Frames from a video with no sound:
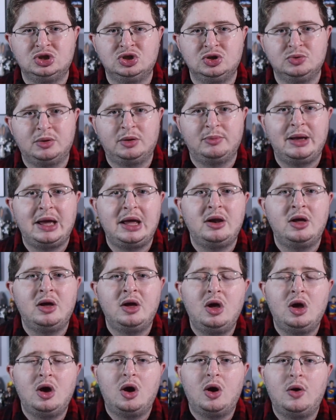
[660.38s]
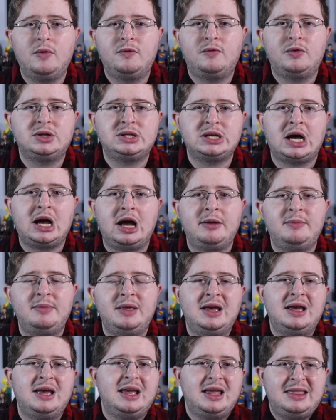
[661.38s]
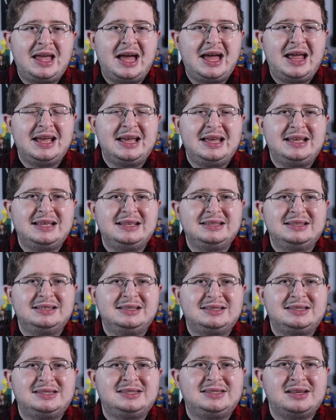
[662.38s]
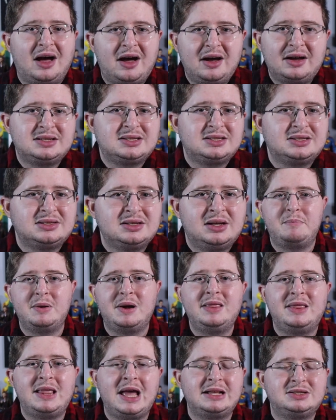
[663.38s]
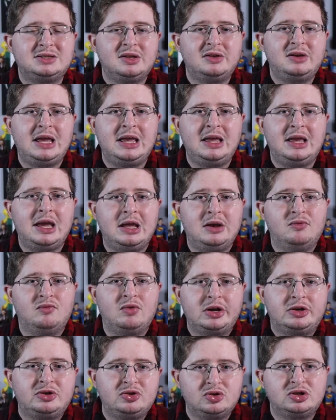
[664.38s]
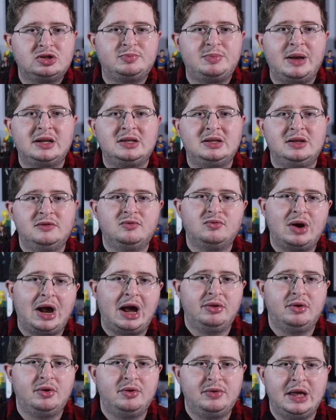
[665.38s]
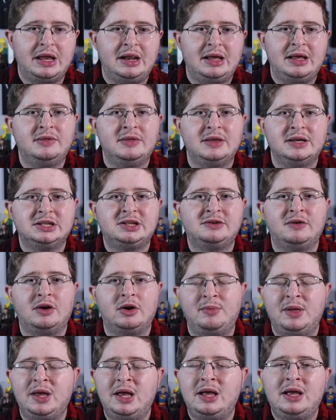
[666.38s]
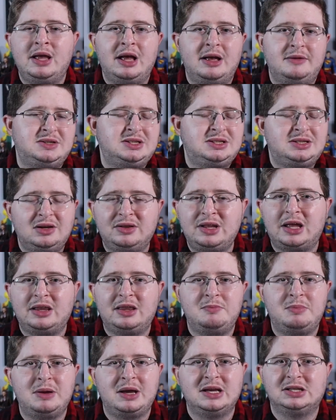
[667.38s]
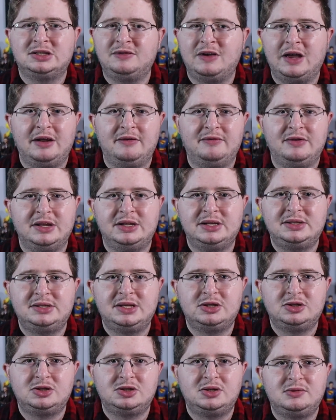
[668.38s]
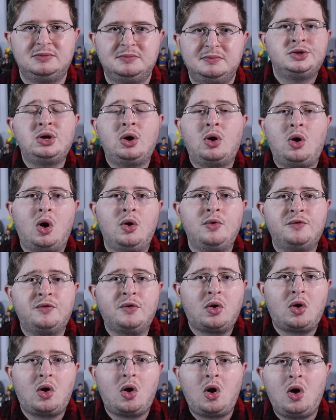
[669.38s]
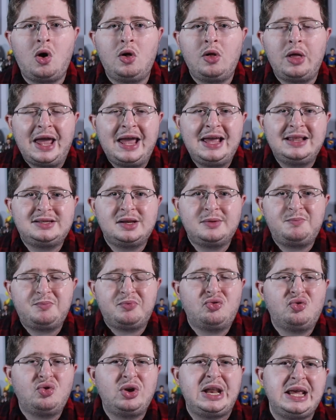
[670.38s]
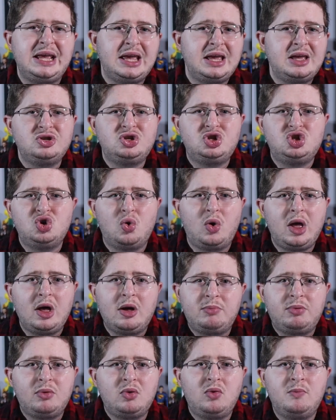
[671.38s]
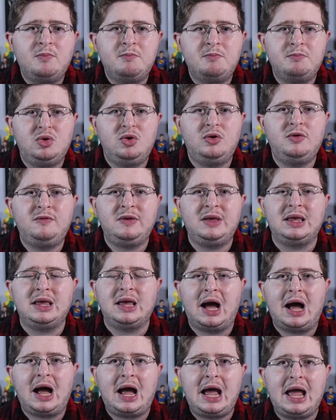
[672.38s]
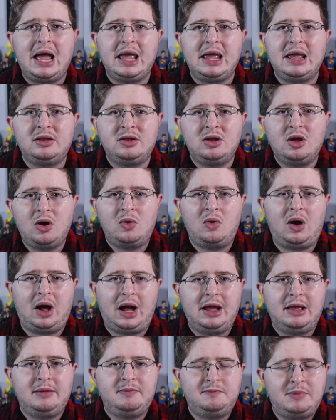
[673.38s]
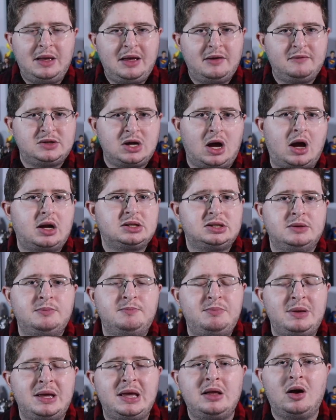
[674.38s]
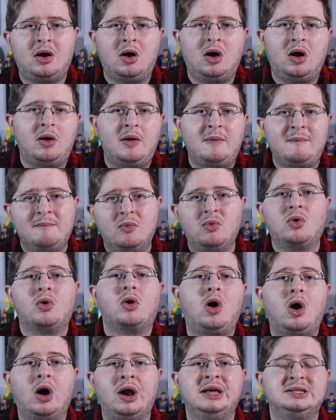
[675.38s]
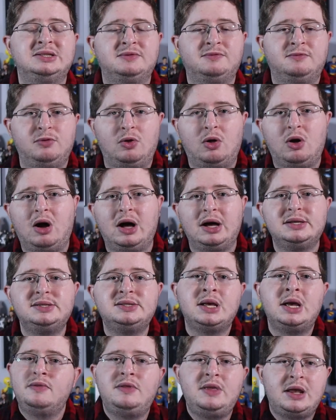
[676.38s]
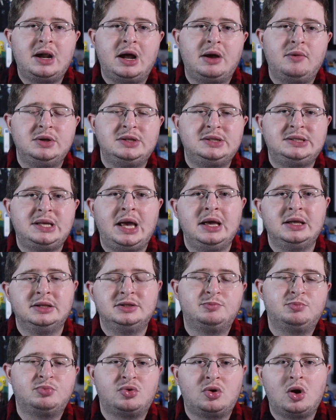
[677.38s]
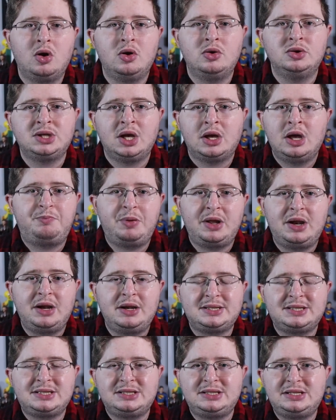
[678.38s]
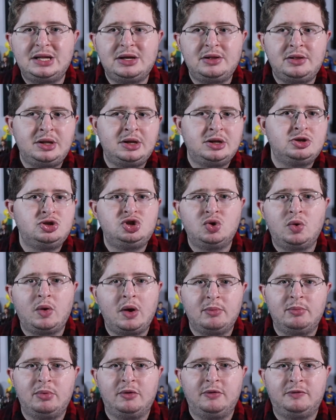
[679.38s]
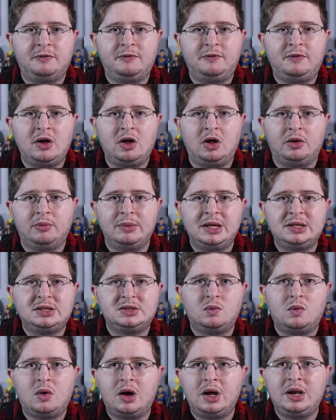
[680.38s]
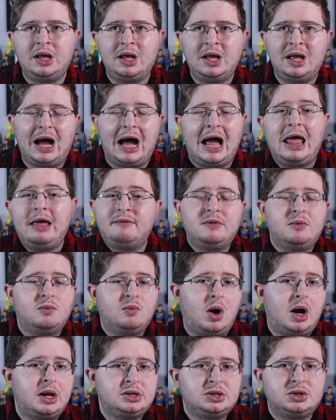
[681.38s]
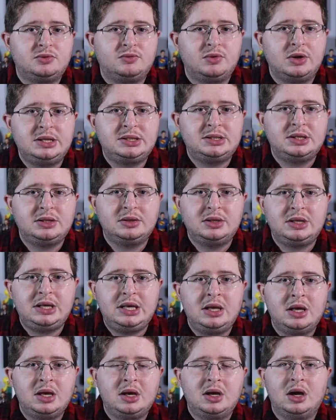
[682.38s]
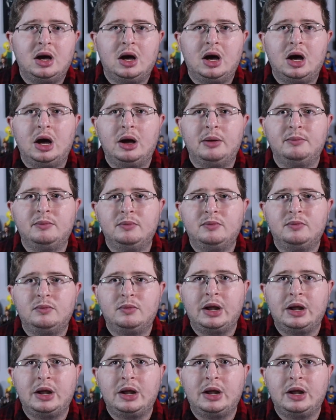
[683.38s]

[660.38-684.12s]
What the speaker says: Superman over time, and that sucks, but that's looking in retrospect rather than in this film. Still not the biggest fan of the decision. So overall, it's a pretty enjoyable movie. I know I may have talked a bit more on its flaws than I would say its pros, but it's still an enjoyable film. It's one I haven't watched recently and